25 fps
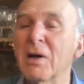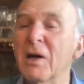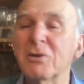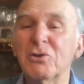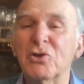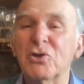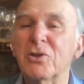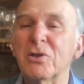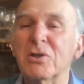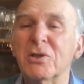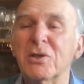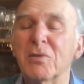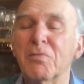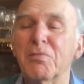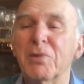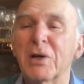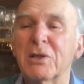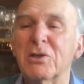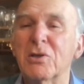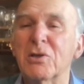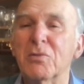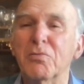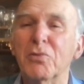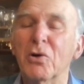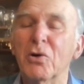Actually, it's a
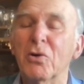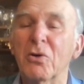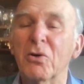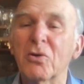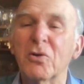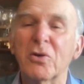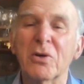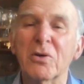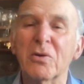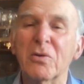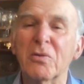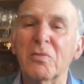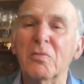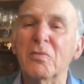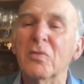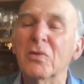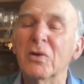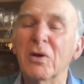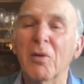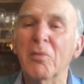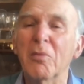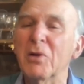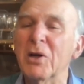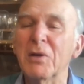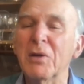better book, though
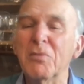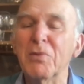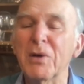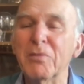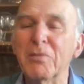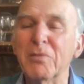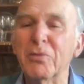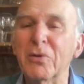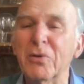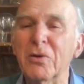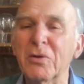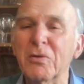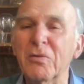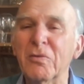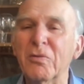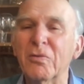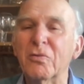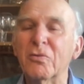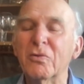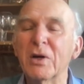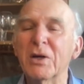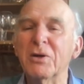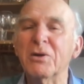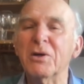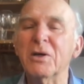not many people have
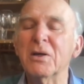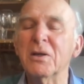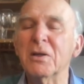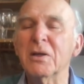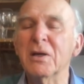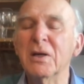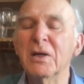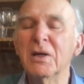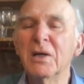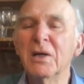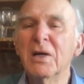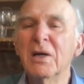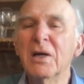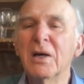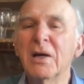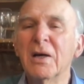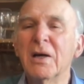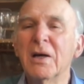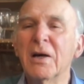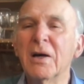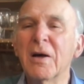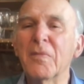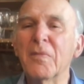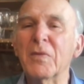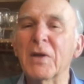read it.
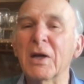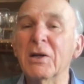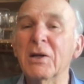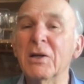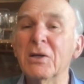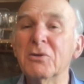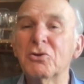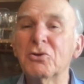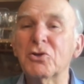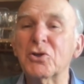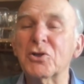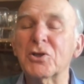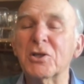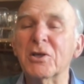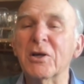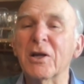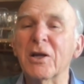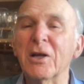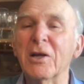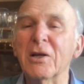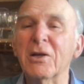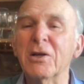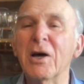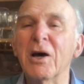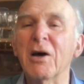And
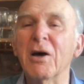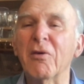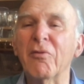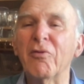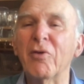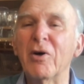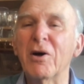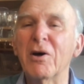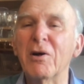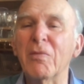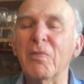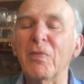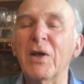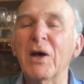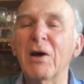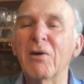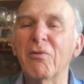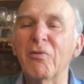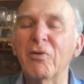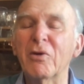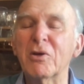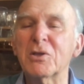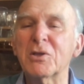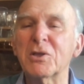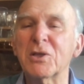interestingly enough, I
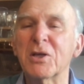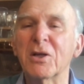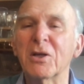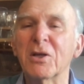first